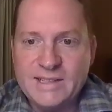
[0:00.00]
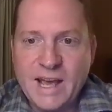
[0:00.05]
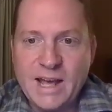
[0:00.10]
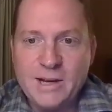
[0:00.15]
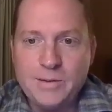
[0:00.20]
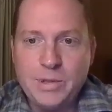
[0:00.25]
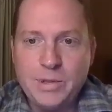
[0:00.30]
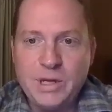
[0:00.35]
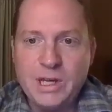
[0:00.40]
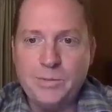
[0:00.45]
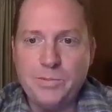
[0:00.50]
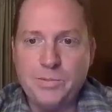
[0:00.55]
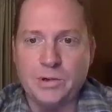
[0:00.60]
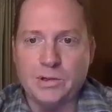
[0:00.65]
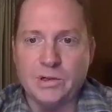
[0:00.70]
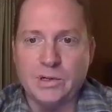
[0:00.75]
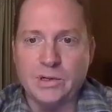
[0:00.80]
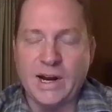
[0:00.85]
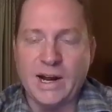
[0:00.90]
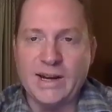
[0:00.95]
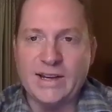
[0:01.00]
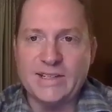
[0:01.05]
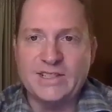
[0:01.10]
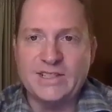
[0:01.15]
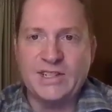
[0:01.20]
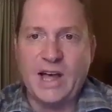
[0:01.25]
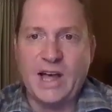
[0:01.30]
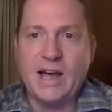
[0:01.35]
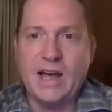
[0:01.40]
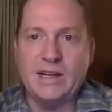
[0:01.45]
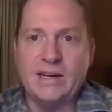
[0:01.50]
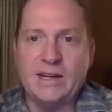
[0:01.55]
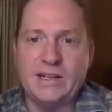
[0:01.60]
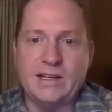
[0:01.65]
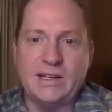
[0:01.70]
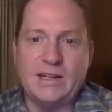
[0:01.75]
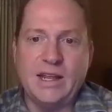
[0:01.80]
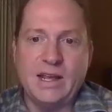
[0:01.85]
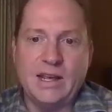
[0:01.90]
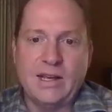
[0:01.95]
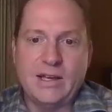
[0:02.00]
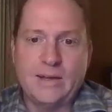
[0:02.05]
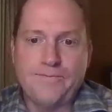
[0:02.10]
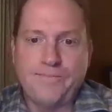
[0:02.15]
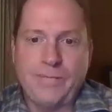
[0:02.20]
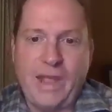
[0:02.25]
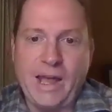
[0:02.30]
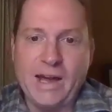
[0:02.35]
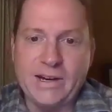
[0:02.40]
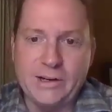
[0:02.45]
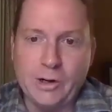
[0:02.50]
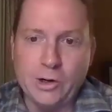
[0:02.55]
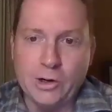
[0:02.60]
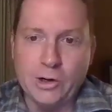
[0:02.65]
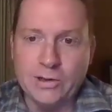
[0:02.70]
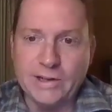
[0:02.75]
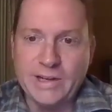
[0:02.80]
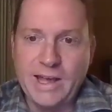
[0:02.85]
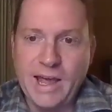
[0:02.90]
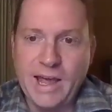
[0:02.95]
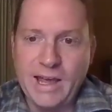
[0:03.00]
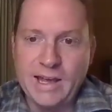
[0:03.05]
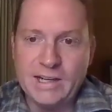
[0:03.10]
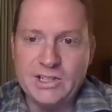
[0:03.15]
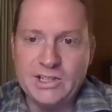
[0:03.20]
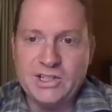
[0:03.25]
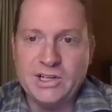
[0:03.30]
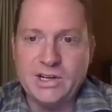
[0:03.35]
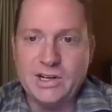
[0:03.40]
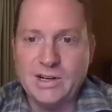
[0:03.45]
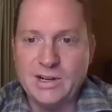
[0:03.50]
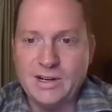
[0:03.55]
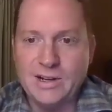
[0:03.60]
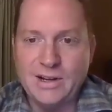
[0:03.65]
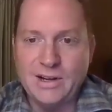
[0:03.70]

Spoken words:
10 people. And I decided at an early age,